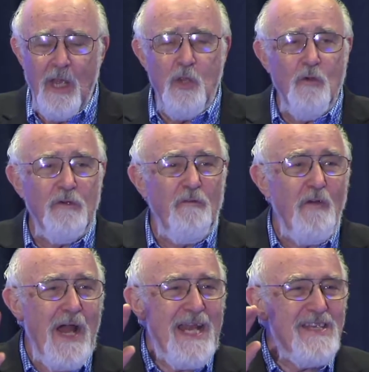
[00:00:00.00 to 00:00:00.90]
You will
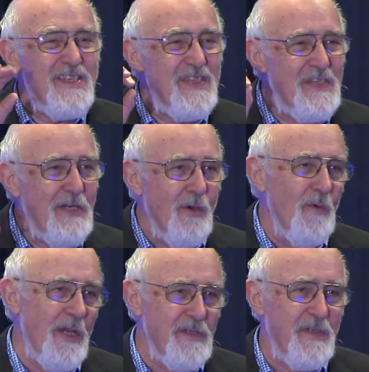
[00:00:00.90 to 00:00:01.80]
find
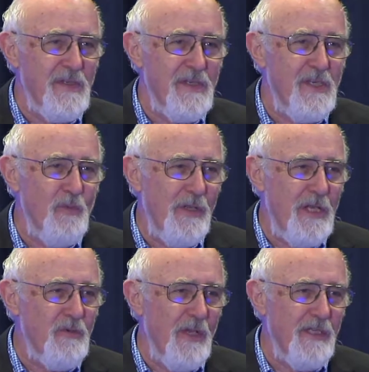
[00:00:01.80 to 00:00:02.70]
0 instances where they
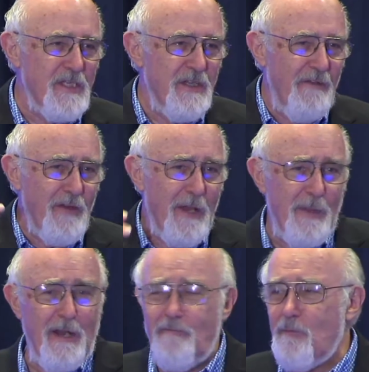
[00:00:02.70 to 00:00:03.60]
drink the stuff
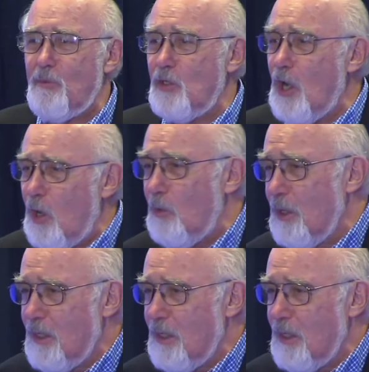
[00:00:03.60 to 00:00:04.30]
coming up from below.